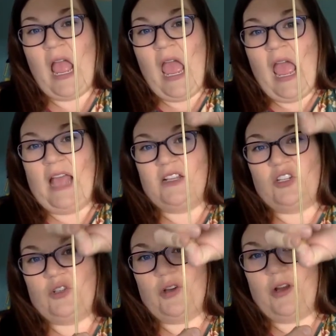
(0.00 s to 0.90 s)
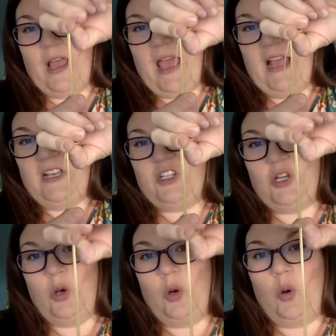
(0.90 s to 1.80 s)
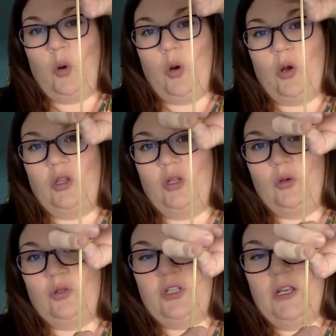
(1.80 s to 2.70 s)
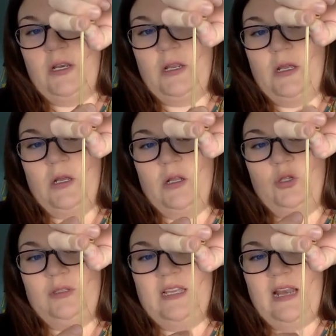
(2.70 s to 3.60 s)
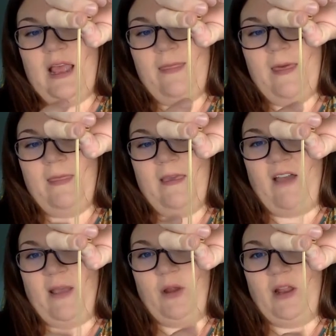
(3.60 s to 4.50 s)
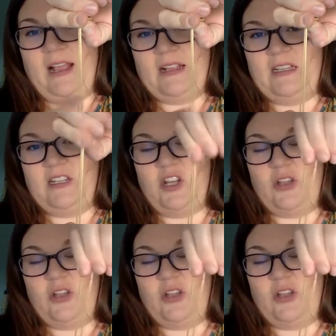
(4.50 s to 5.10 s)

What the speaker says: and stretch or loosen, and then they vibrate against each other.